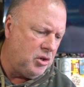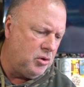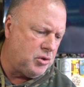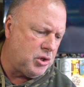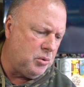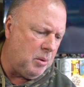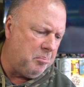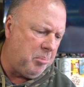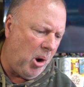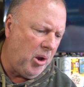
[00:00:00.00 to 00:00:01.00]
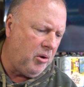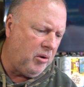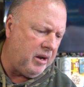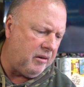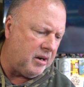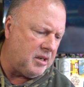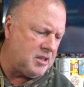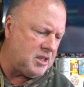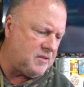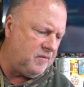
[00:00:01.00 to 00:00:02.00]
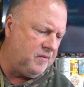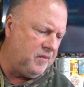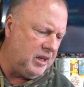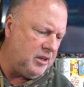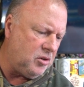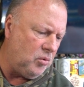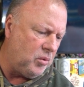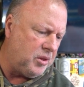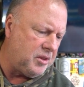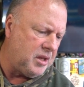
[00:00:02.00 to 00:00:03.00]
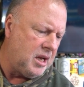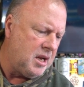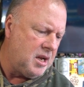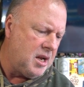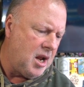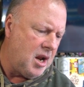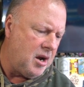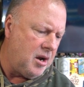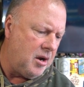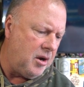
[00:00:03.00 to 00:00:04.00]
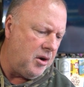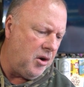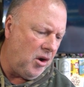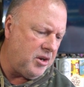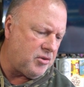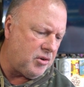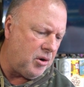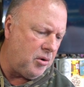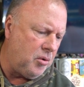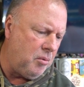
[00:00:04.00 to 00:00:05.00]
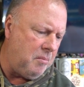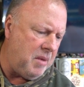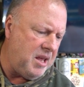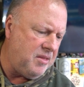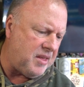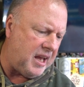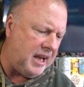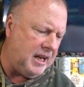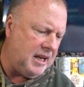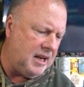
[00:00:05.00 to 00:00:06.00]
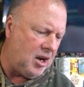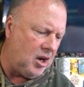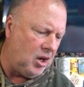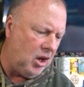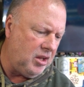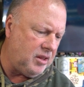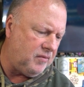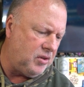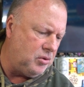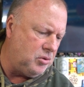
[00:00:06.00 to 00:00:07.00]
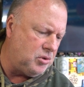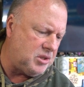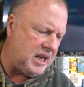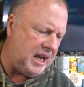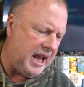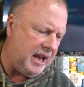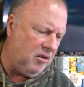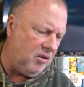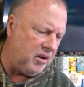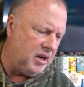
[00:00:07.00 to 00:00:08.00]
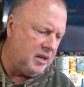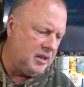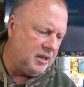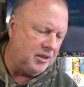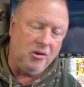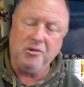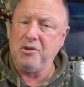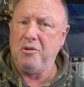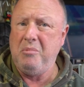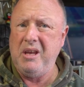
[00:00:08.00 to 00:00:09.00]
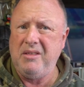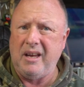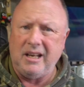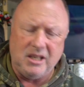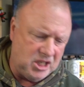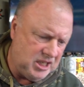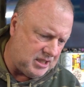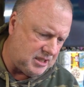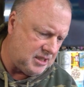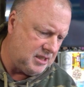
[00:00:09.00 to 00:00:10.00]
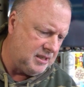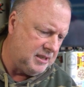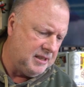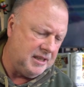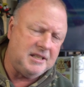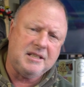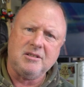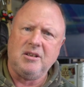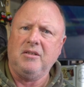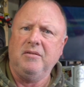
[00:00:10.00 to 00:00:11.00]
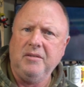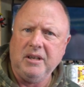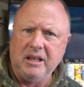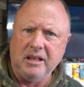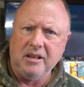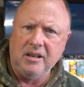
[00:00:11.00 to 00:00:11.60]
you to a bygone era. Just fill it with nitro methane, light the fuse and hang on. Nitro methane, Jesus. That sounds like a fucking